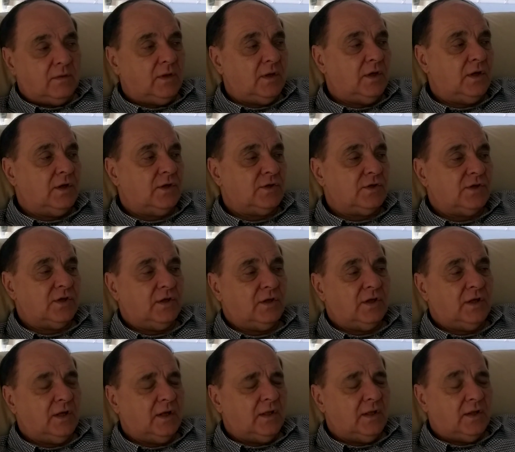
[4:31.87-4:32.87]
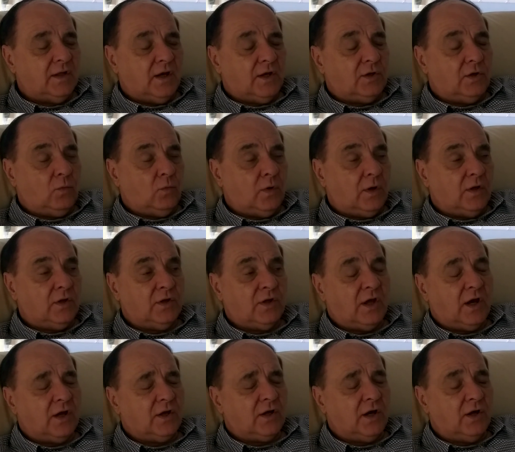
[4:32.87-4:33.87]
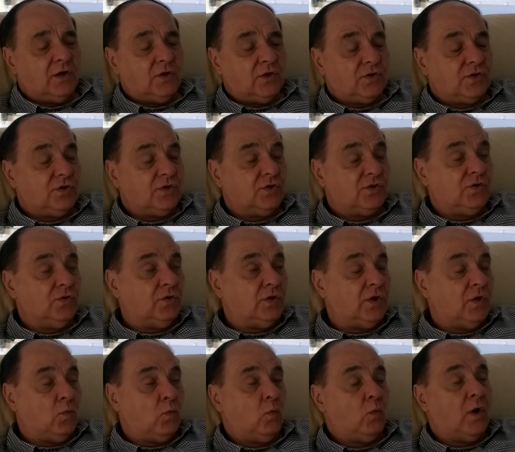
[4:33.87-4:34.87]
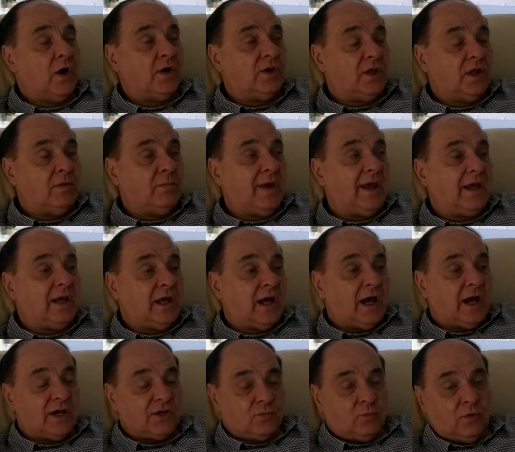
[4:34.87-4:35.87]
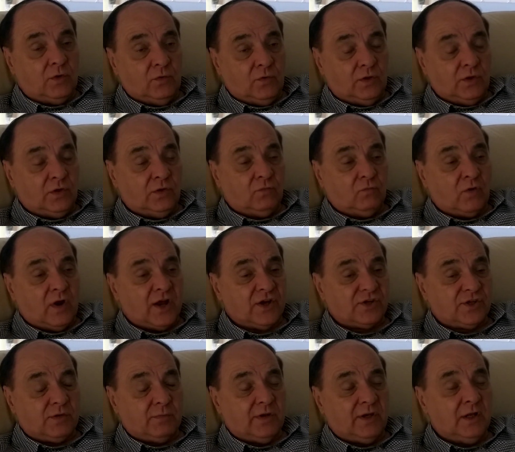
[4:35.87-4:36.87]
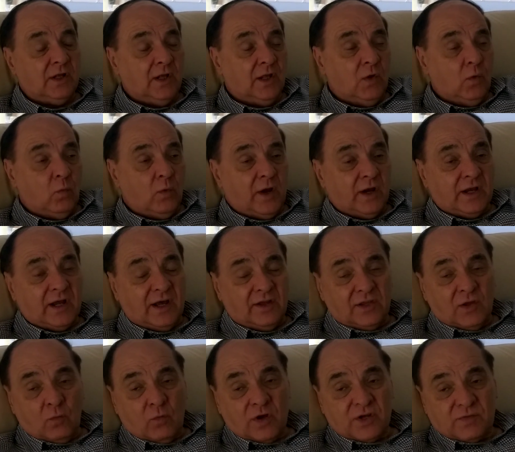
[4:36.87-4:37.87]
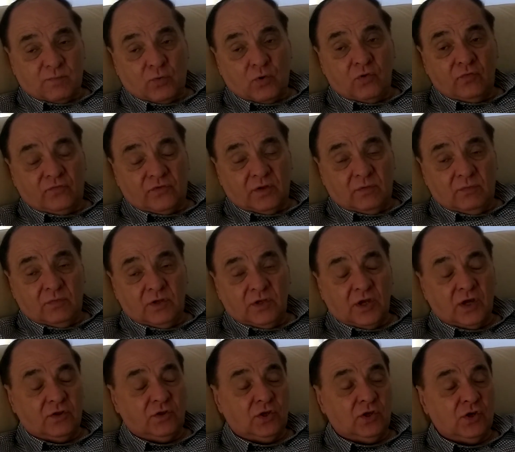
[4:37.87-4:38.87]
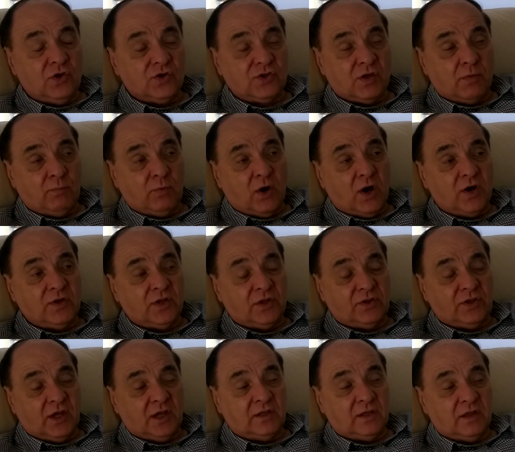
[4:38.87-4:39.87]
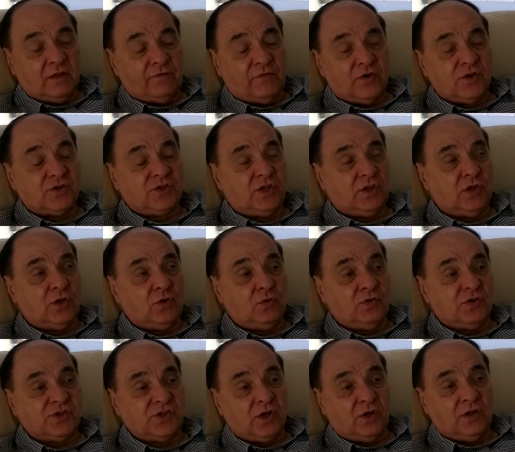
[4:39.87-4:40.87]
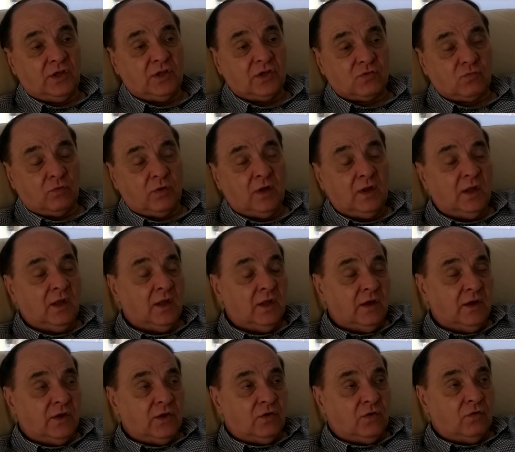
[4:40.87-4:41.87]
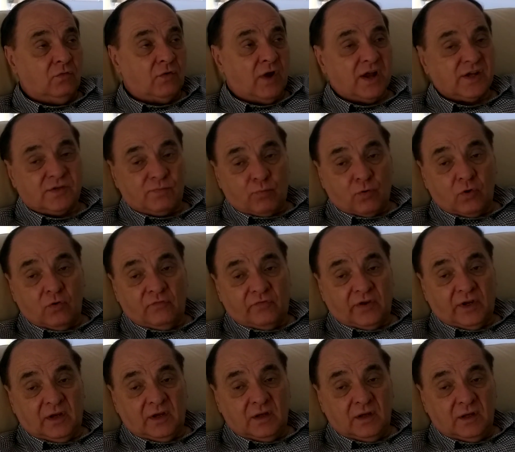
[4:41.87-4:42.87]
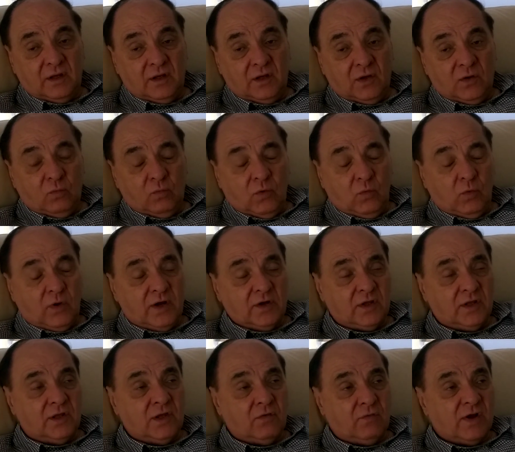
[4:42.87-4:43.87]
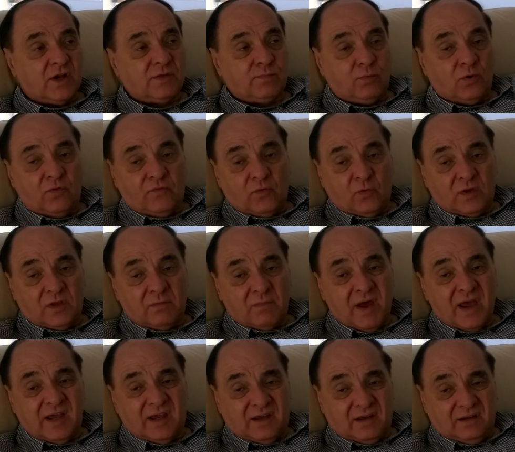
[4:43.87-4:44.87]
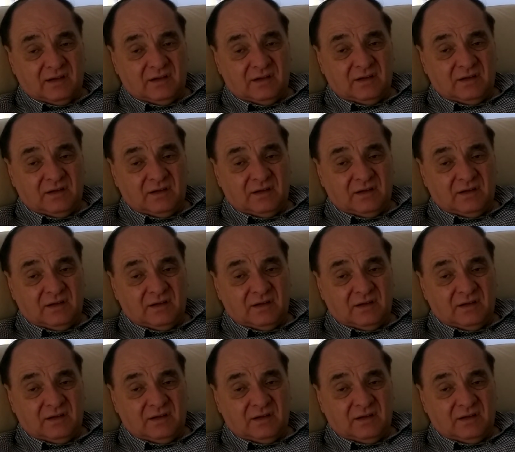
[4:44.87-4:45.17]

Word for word: yeah, see I don't know why. I, I don't, still don't know why do they make cars that rust? I mean, why can't they rust proof them? You know, sure. you used to buy the thing, and the first thing they do is sell you this uh, rust proofing. Mm-hmm. Well, why don't they rust proof it when they make it?